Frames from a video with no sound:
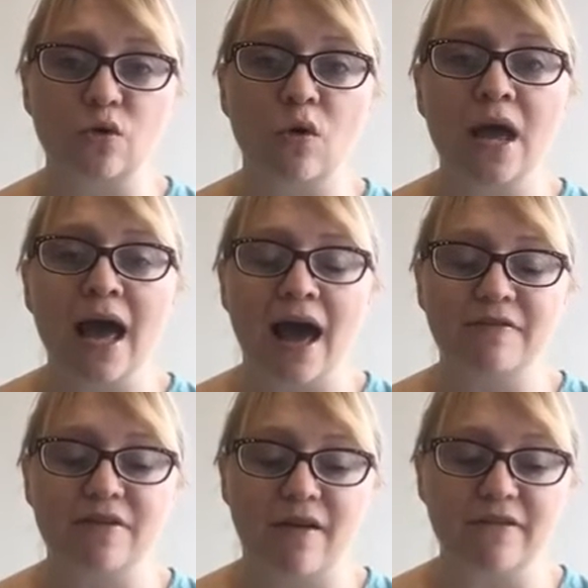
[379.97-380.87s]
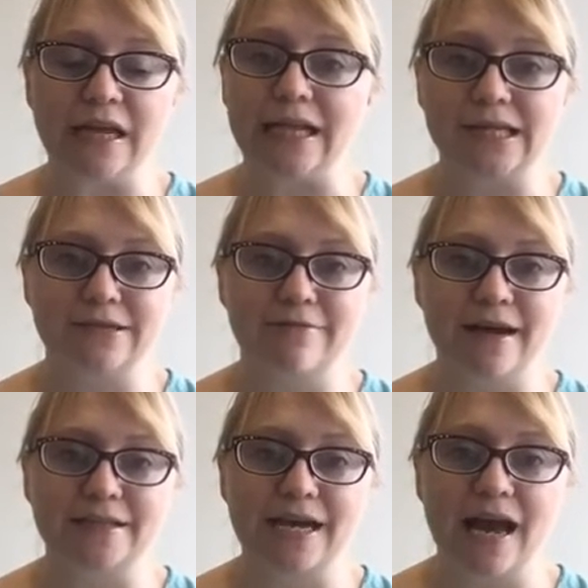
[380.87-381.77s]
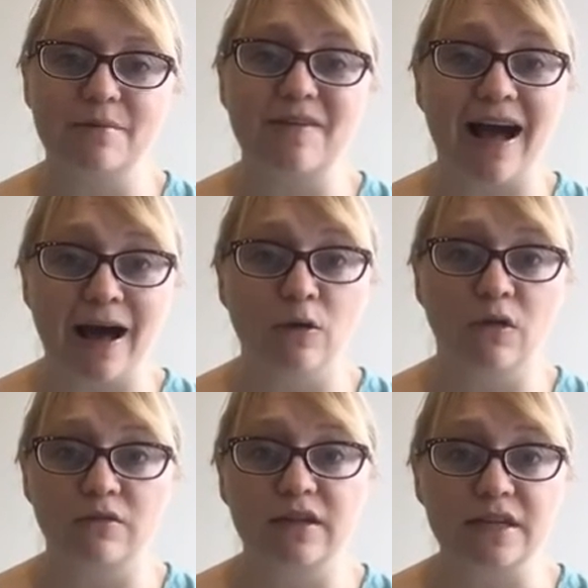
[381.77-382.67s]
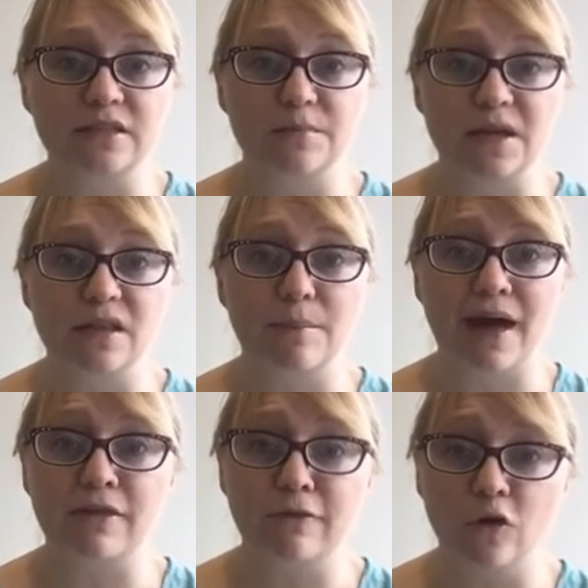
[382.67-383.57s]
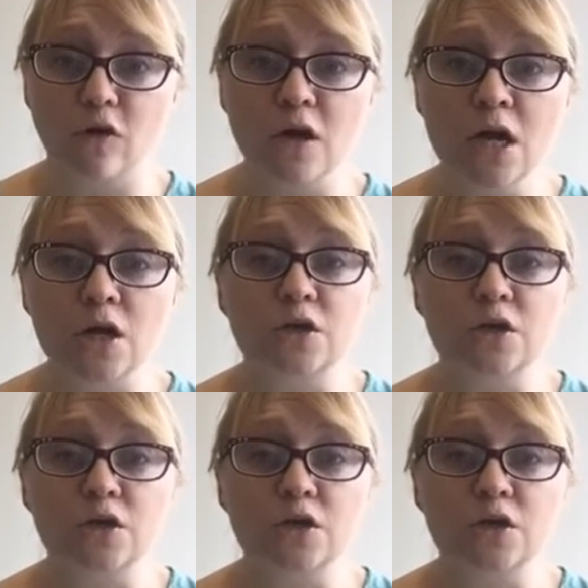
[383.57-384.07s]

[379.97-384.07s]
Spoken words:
So having a very clear defined time of how long they need to be in the bath for,